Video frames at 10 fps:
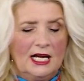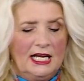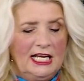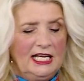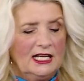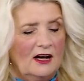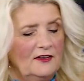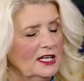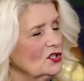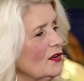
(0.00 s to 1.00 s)
he, of
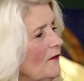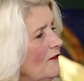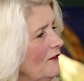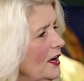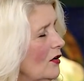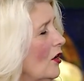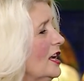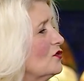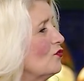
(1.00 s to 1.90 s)
his fear or his